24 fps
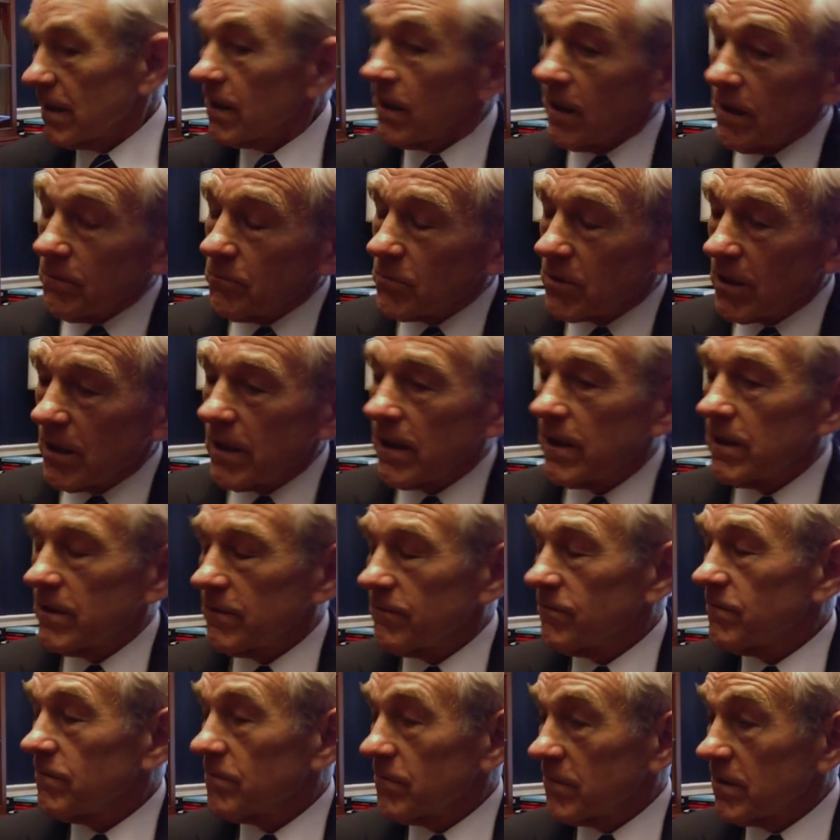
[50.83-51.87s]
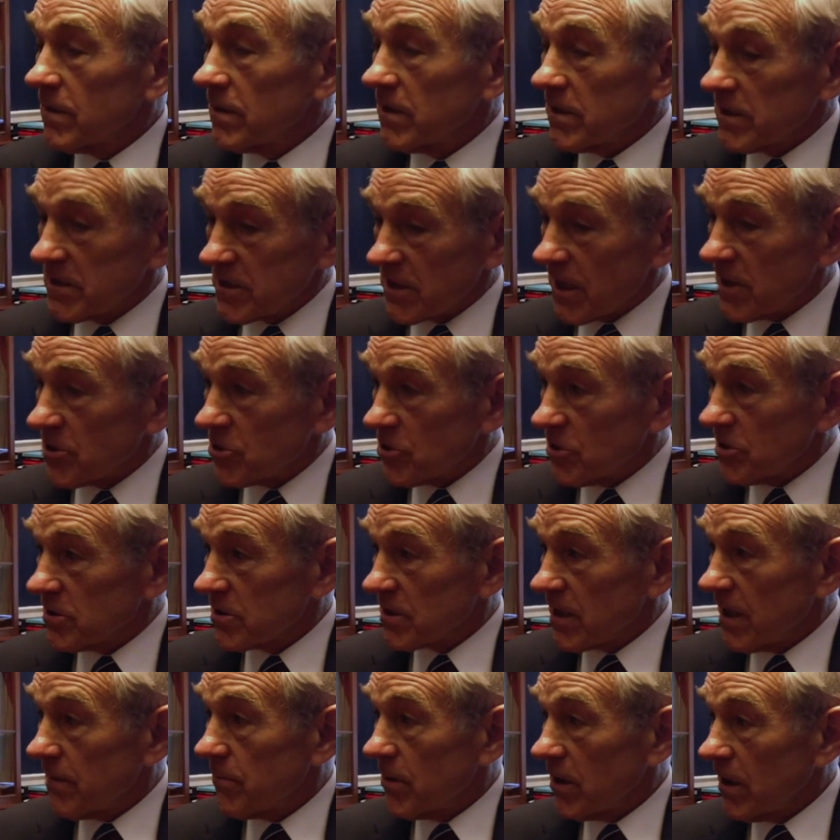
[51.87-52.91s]
and I'm glad that the discussion
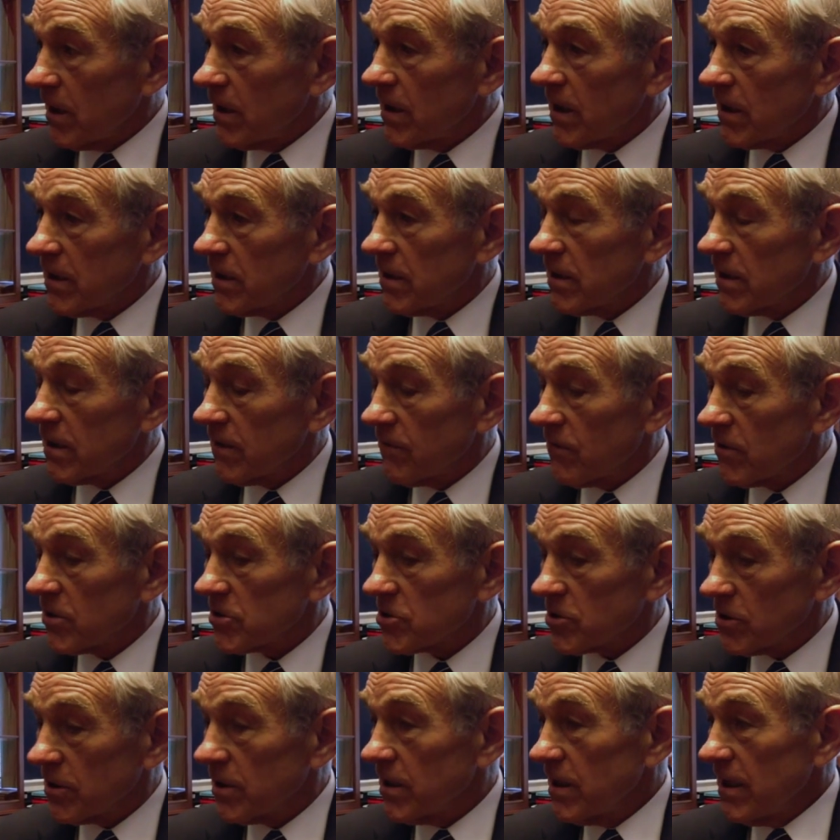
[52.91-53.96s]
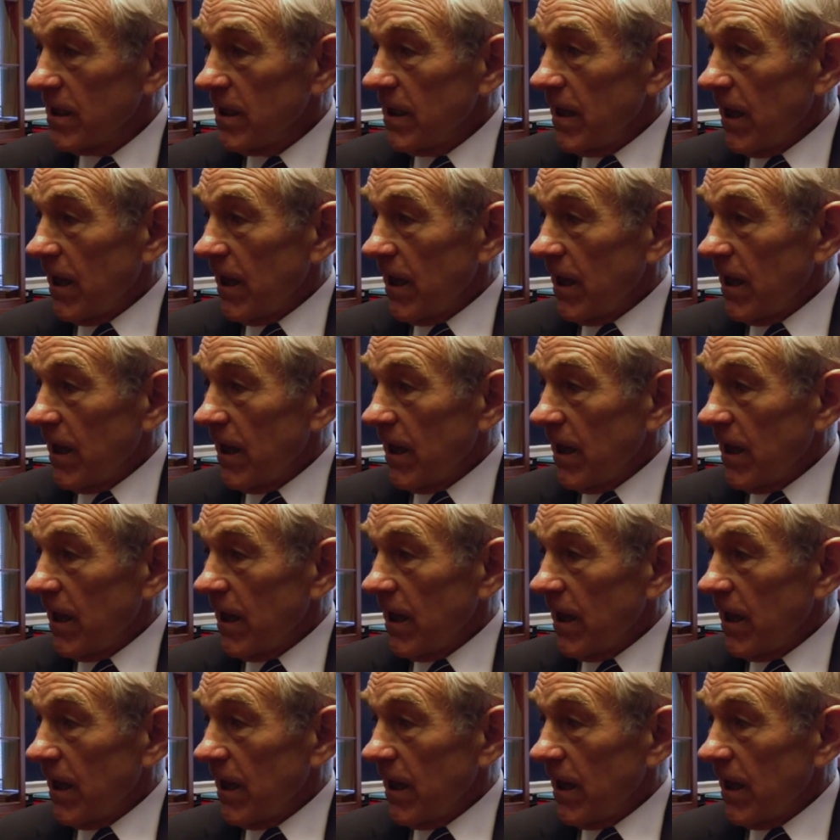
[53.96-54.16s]
is coming, and I think eventually